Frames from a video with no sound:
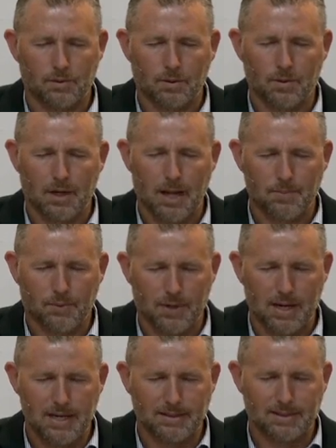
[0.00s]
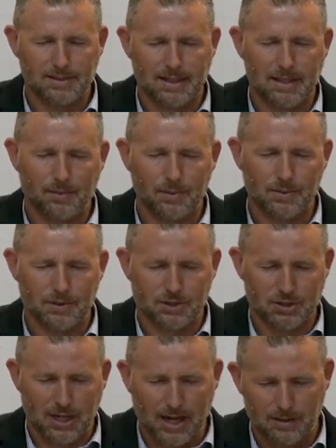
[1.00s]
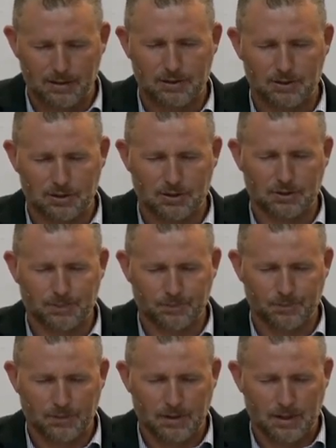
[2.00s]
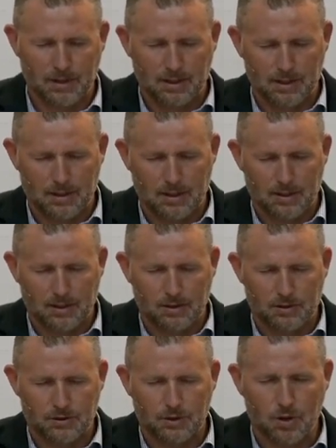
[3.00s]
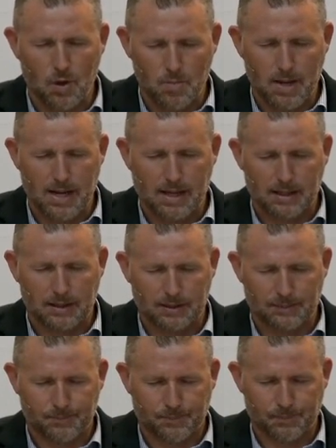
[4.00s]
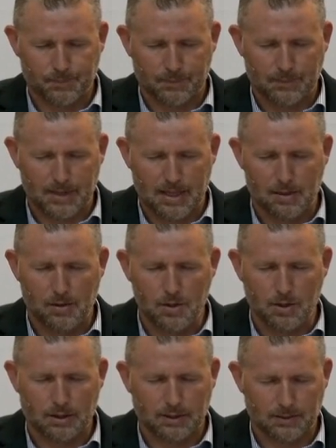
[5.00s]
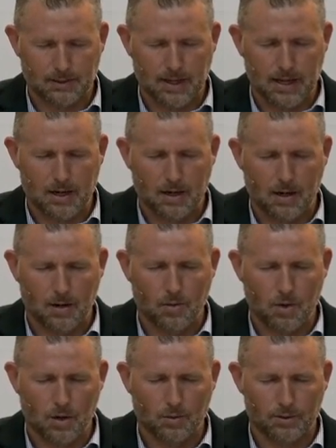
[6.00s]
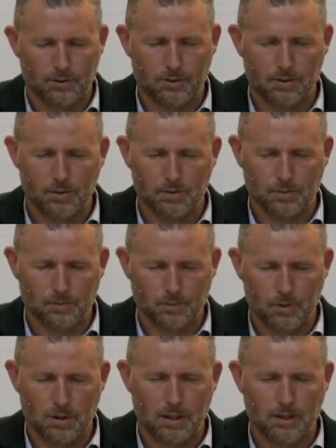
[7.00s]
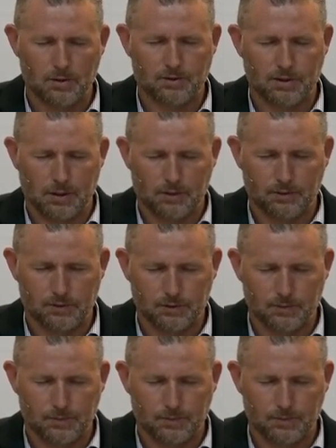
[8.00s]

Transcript: Lord, I pray today that we were challenged to go back and look at our walk with you, look at ourselves,